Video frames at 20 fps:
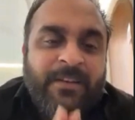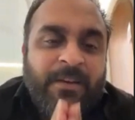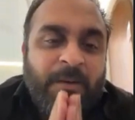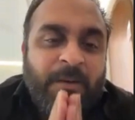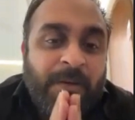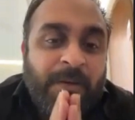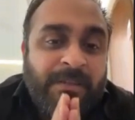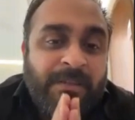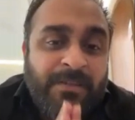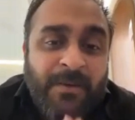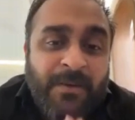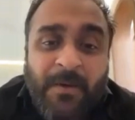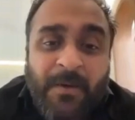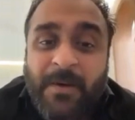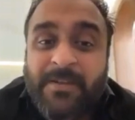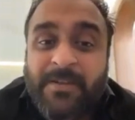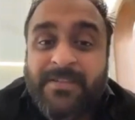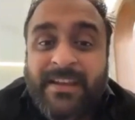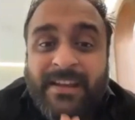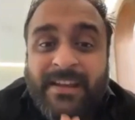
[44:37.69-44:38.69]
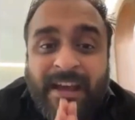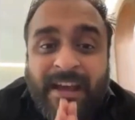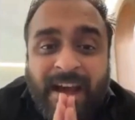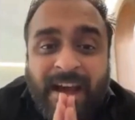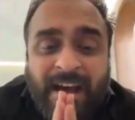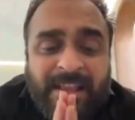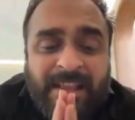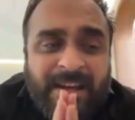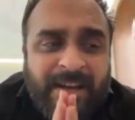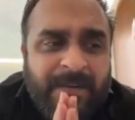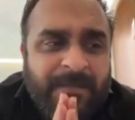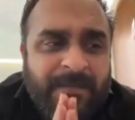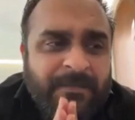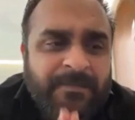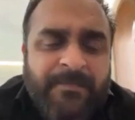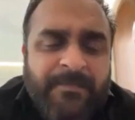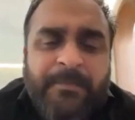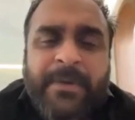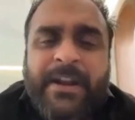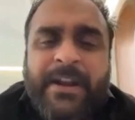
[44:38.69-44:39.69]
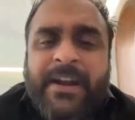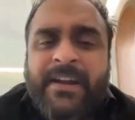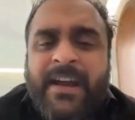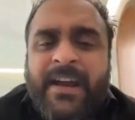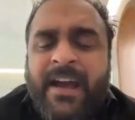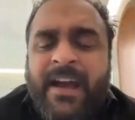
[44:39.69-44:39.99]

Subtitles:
croissants and other bread